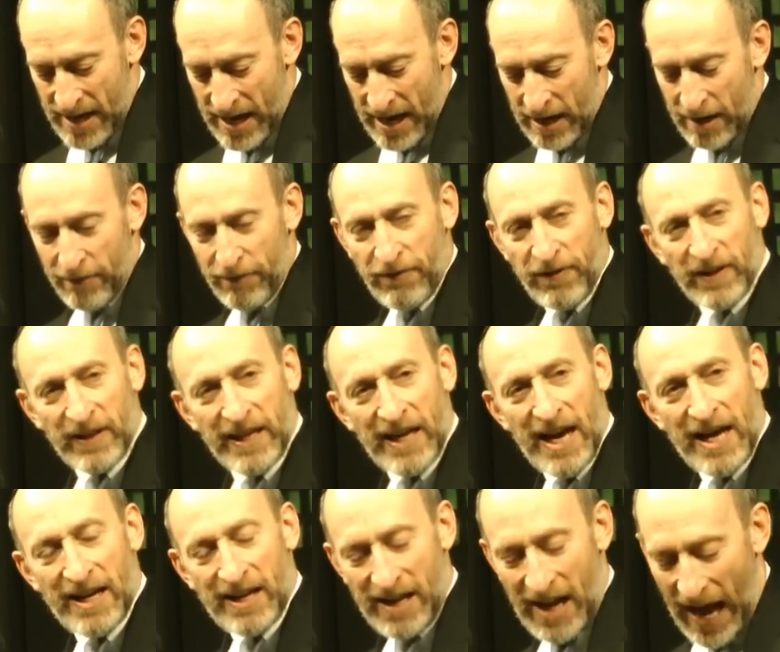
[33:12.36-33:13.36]
an
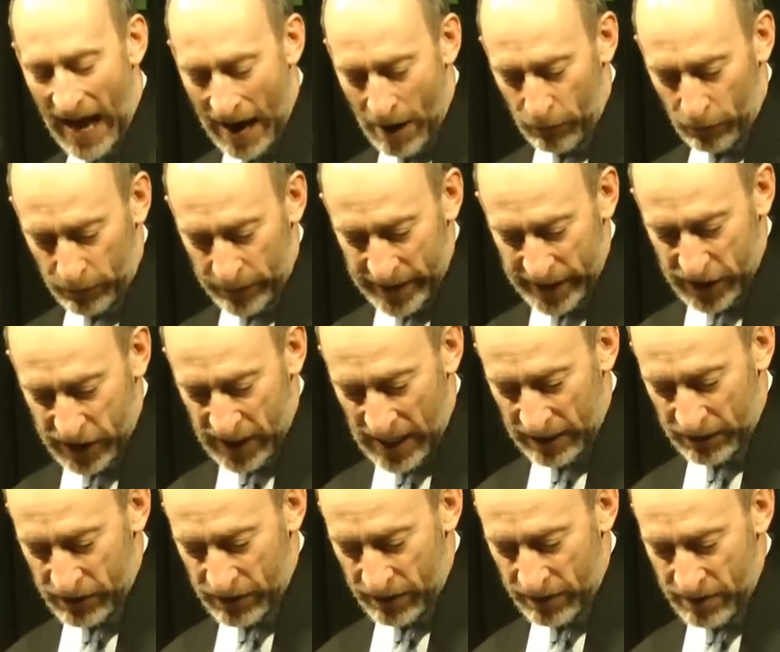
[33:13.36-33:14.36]
affiliated outreach
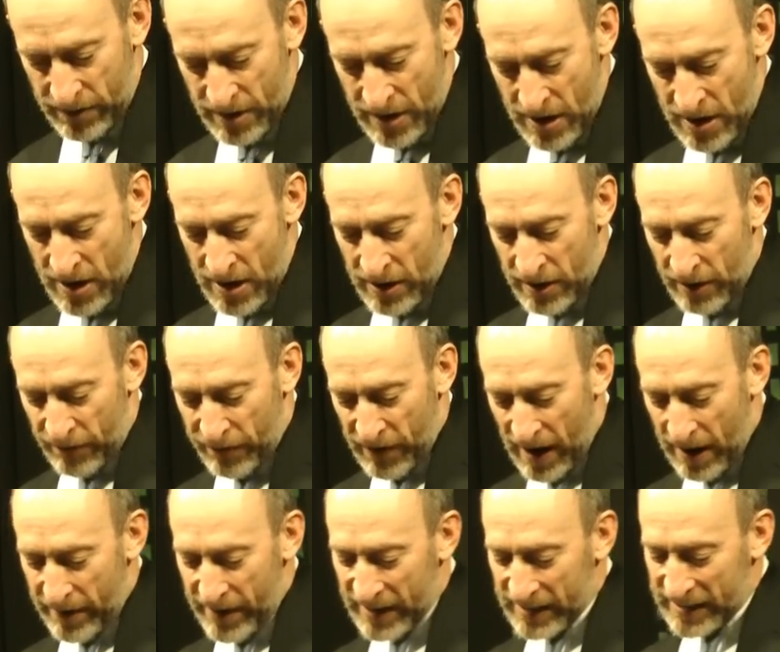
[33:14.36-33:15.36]
center, the
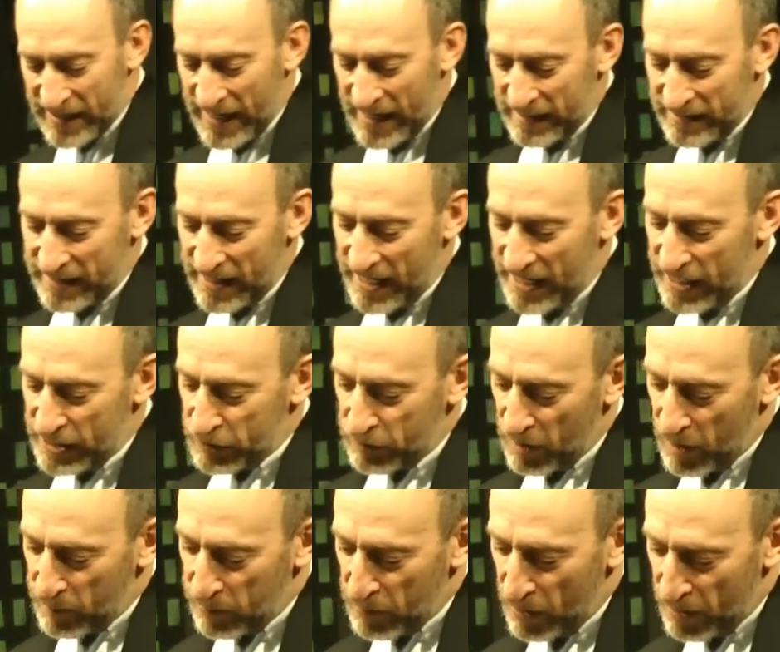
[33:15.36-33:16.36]
various
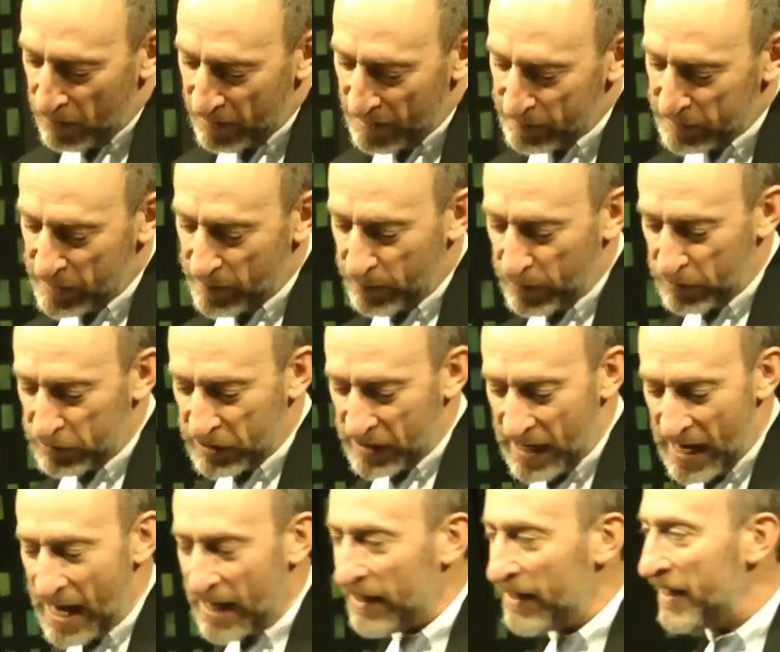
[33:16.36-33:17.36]
anti-Israel programs and
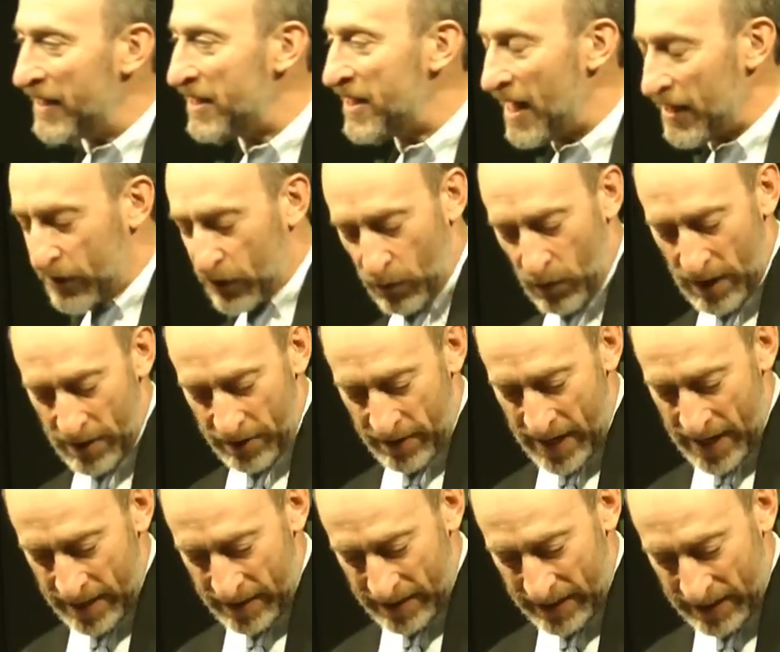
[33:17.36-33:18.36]
personalities at the
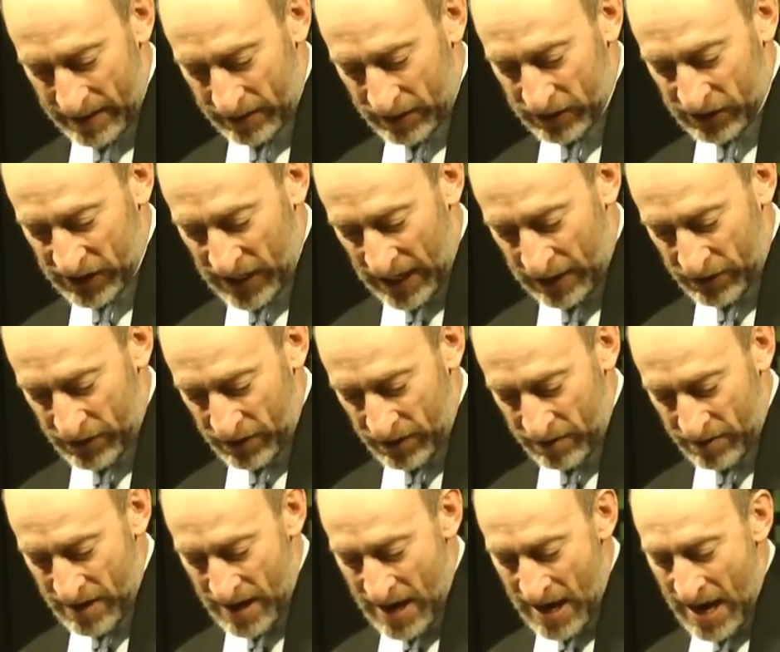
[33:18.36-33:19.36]
Weatherhead
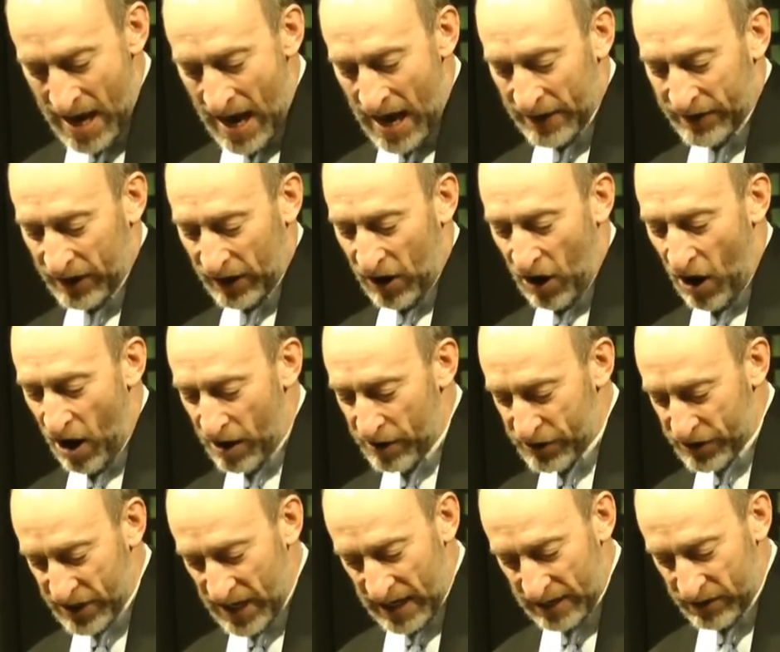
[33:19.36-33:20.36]
Center, at the Carr
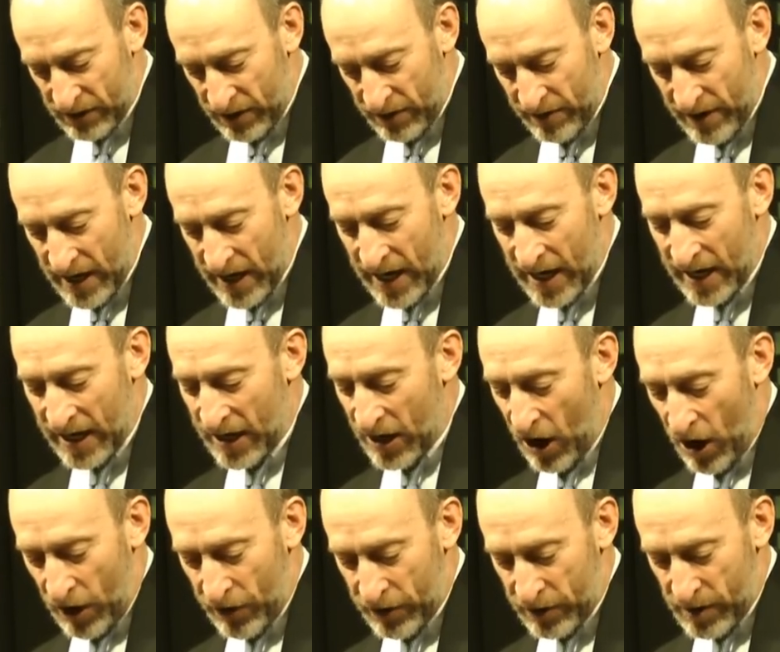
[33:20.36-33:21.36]
Center, and in
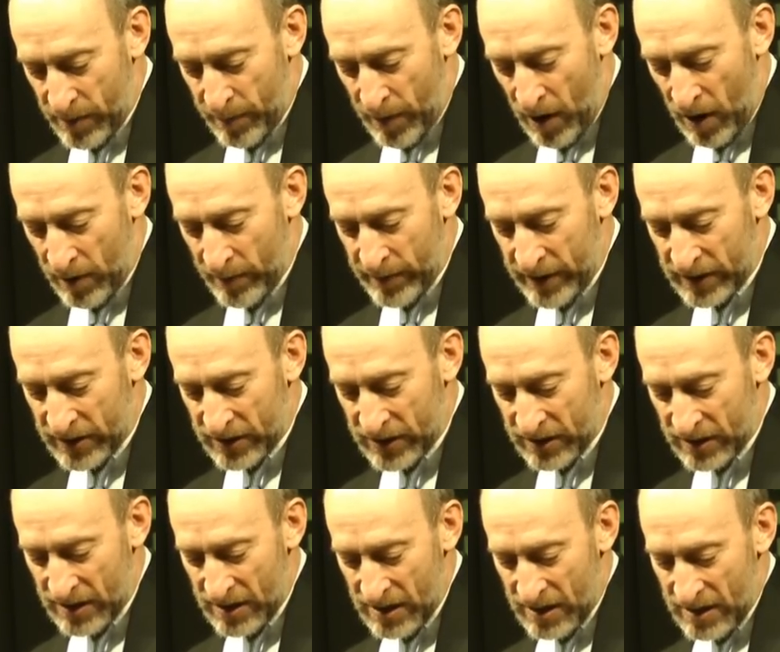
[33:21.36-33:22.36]
other departments,